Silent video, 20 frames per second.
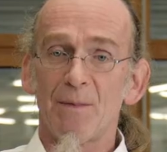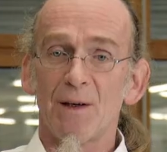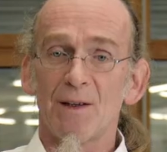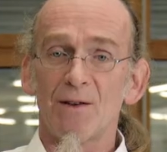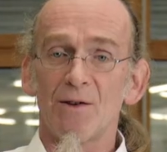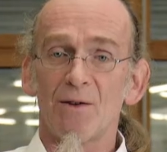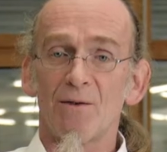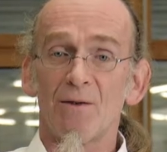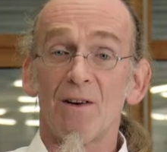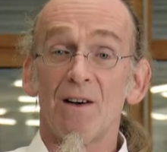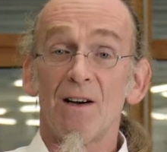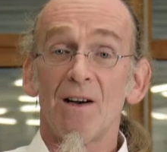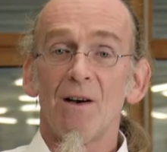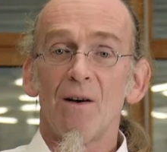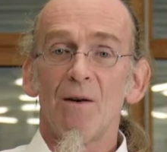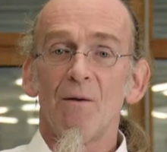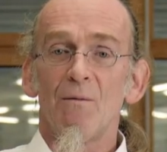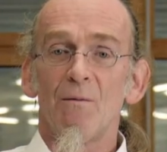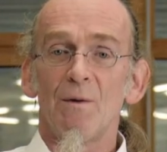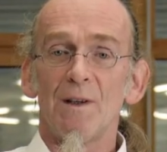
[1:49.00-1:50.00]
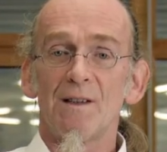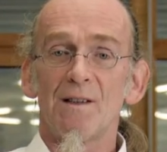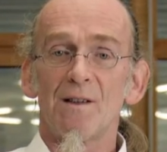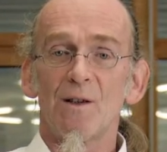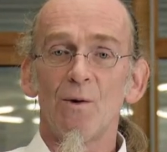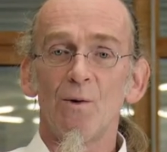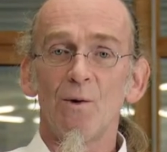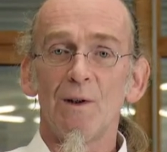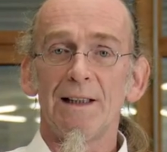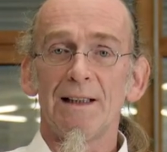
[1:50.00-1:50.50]
picture with
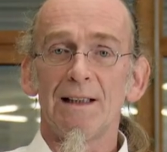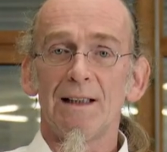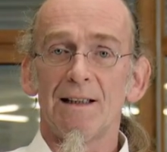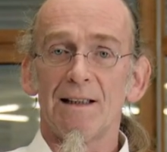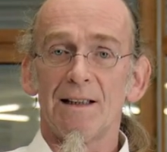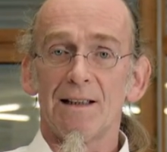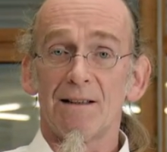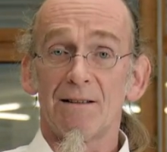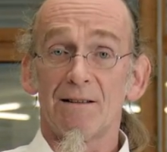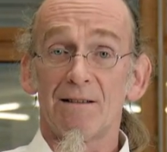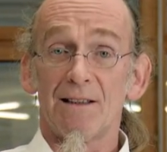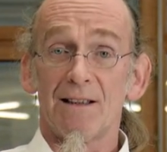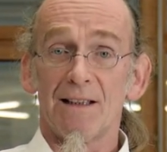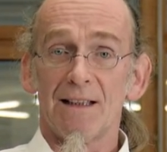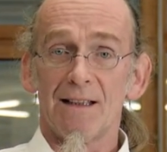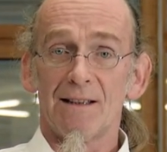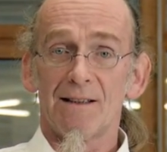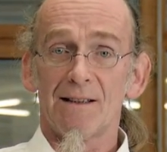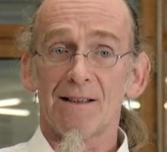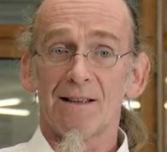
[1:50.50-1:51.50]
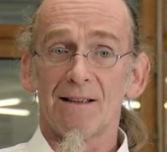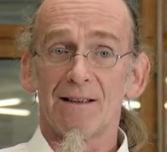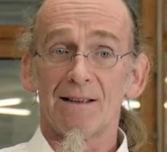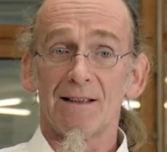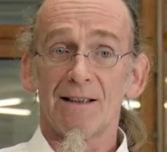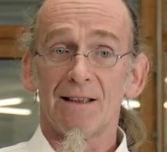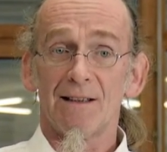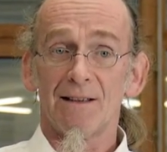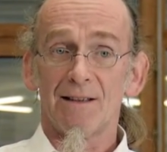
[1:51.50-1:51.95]
too little air inside.